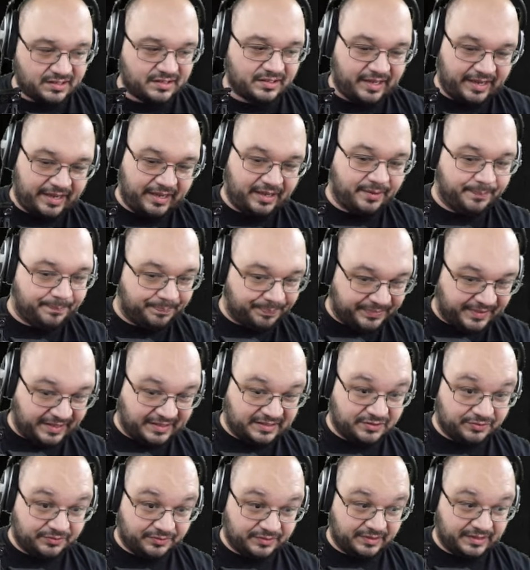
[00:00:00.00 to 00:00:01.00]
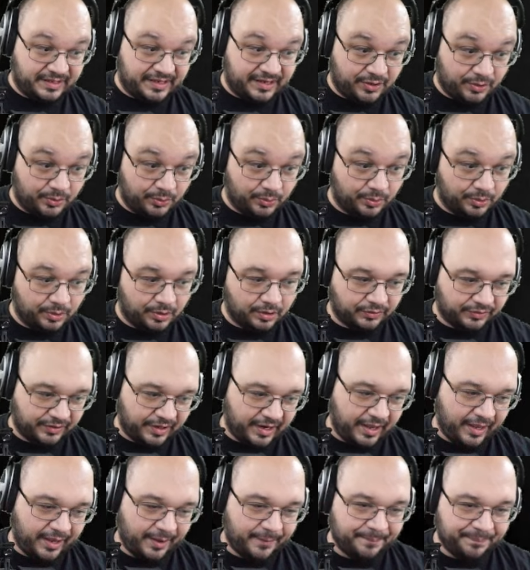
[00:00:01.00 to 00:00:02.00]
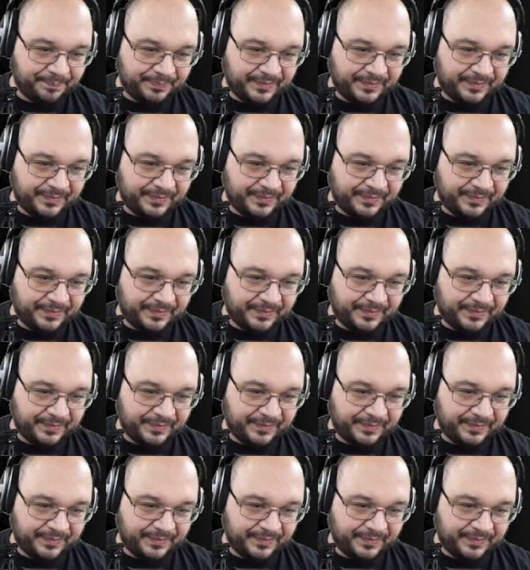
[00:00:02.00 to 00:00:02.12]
Like, that's really cool, right?